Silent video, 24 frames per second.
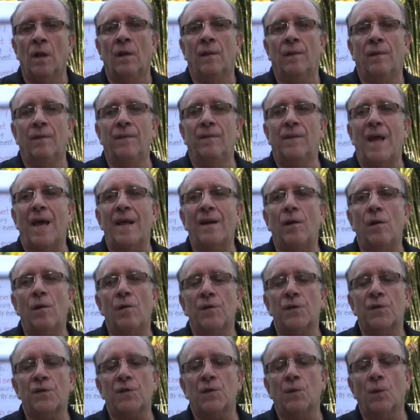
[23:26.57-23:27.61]
that
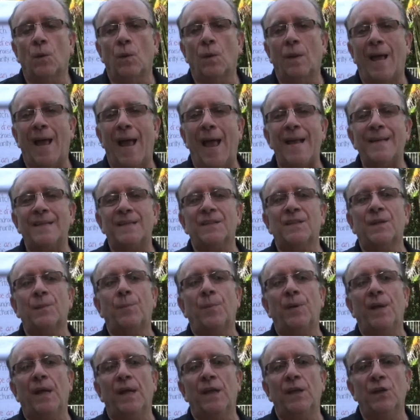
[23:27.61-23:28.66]
other school has to
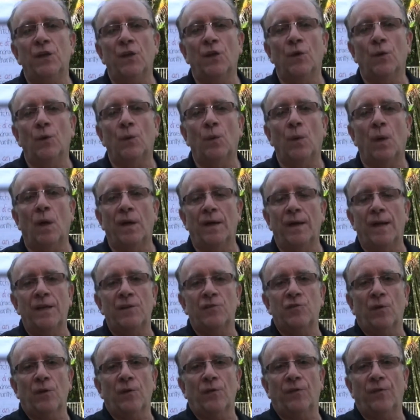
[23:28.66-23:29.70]
pay you an
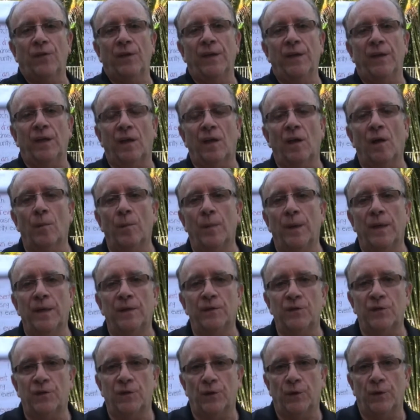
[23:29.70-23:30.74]
entry fee to come
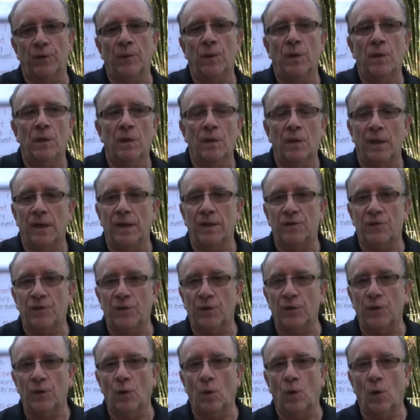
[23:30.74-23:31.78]
into
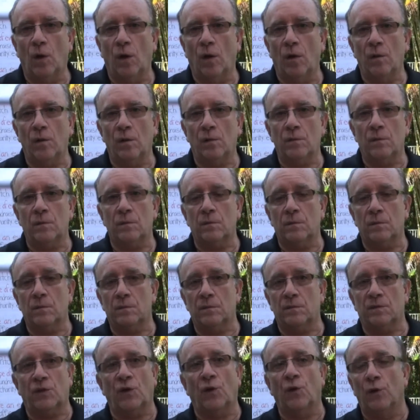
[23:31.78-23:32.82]
your
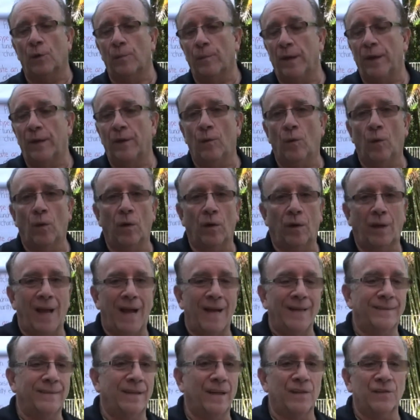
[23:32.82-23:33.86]
tournament or
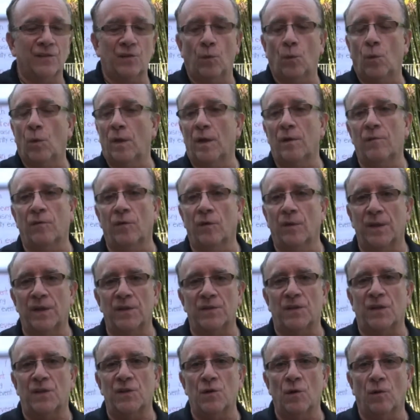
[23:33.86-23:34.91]
contest or whatever it
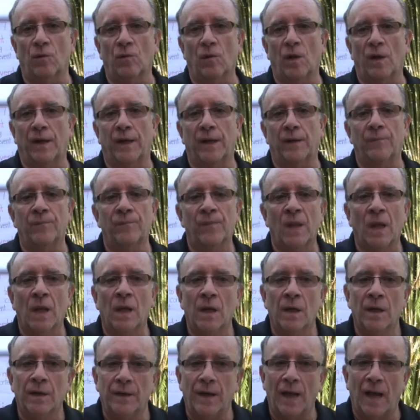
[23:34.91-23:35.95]
is that you're running.
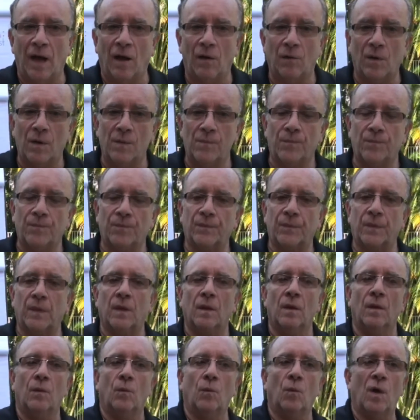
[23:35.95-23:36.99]
Now,
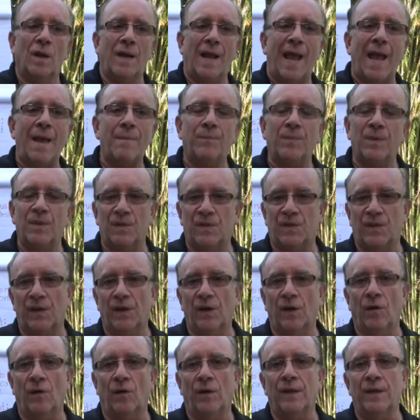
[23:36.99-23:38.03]
what happens
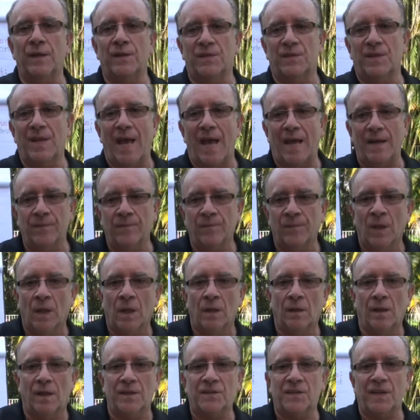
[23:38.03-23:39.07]
here is that,
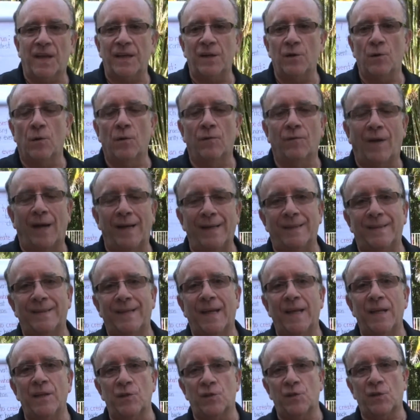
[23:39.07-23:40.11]
let's say you invite
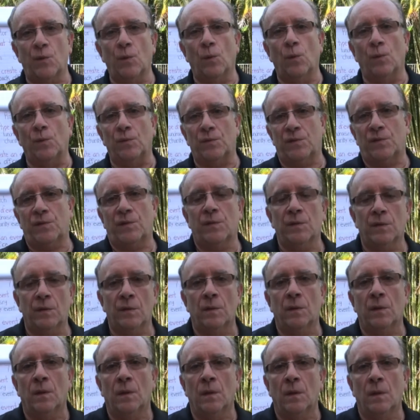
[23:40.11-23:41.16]
10 schools,
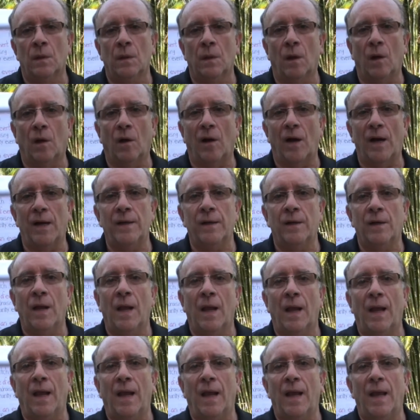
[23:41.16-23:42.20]
all right,
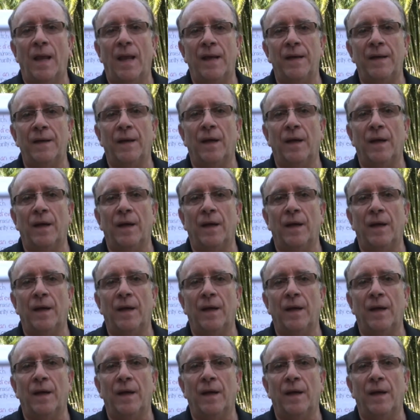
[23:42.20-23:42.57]
and